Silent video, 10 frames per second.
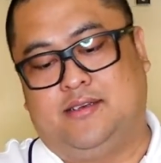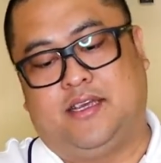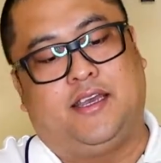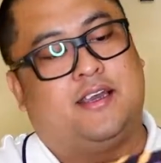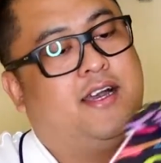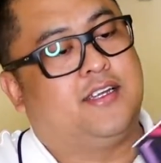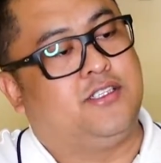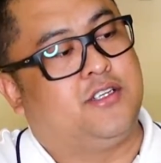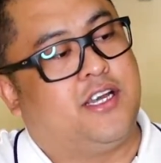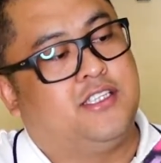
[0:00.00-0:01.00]
Okay,
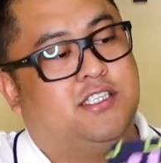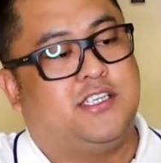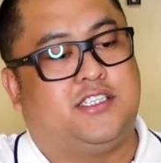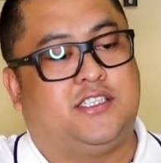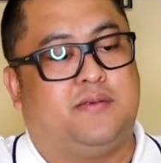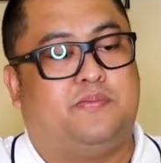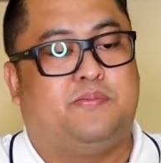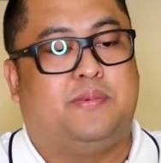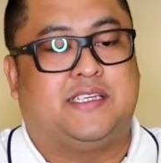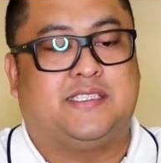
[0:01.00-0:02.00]
as you can see, it's
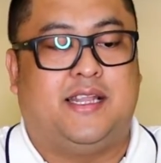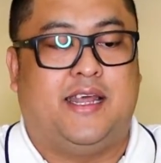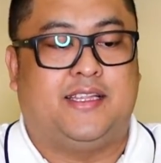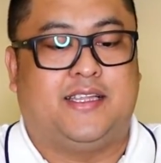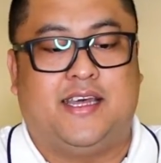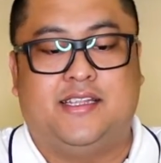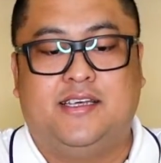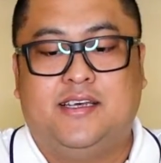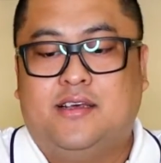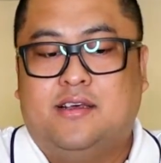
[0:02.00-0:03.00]
pixelated,
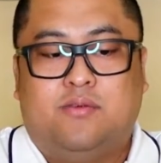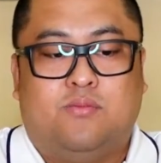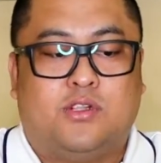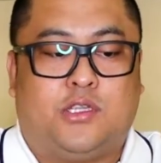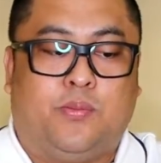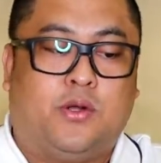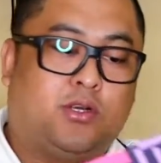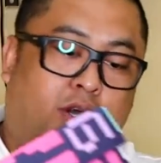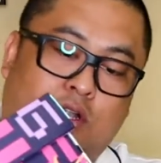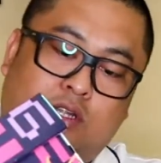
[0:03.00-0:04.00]

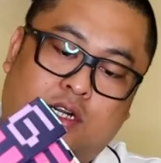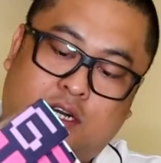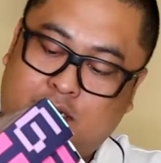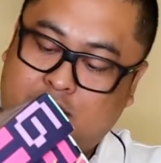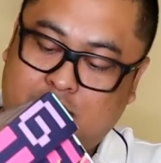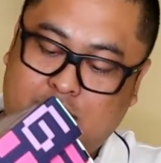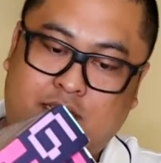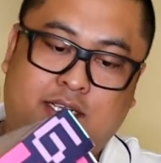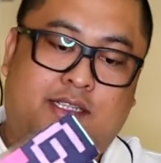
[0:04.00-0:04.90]
multiple colors.